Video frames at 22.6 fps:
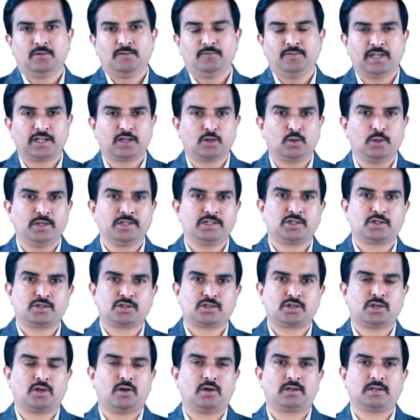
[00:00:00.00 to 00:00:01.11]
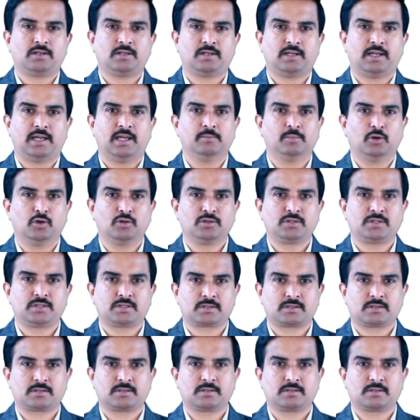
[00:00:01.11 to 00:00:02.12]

we are going to talk about